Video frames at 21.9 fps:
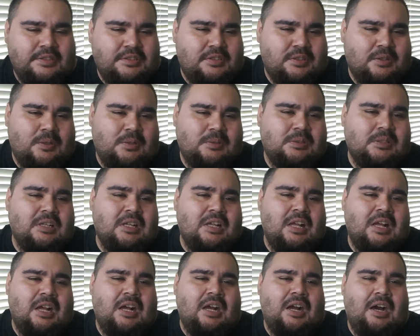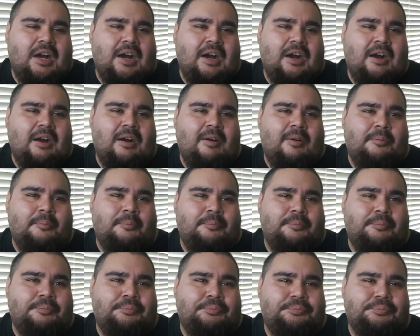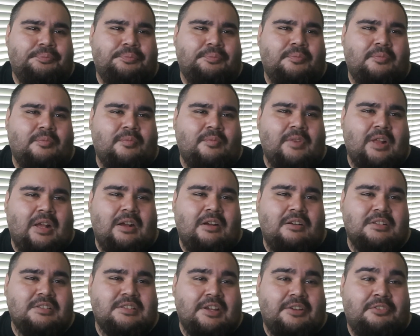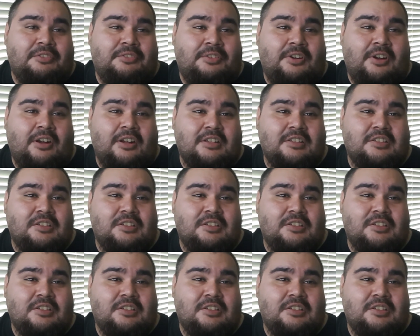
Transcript: So I was like, fuck.